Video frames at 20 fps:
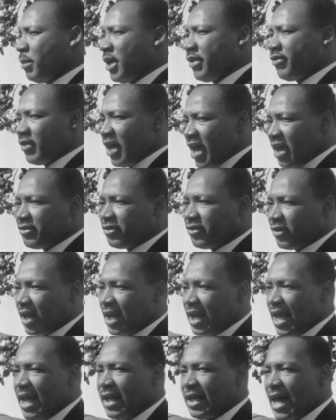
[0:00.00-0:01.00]
must
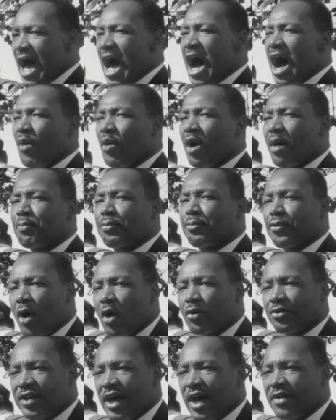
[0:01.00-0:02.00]
escalate our
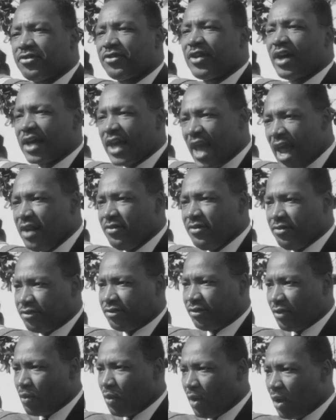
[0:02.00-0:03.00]
protest against the
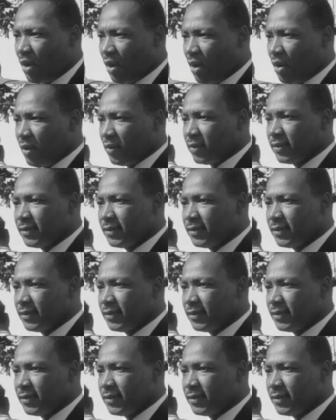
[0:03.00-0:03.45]
war.